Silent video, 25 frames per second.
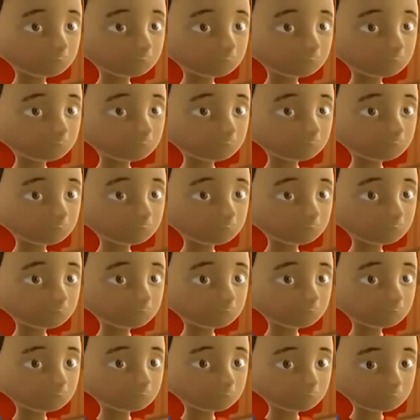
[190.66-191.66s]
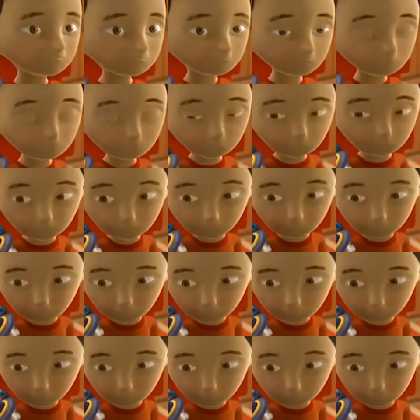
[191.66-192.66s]

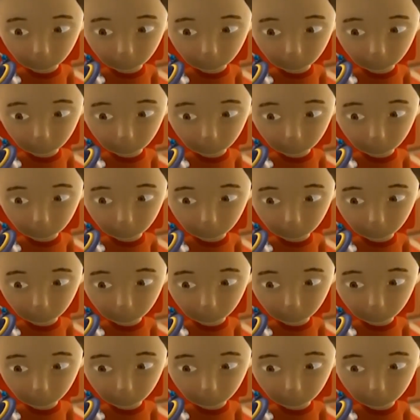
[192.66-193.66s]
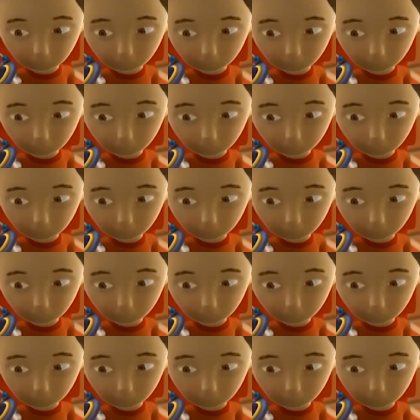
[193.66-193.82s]
Nobody speaks.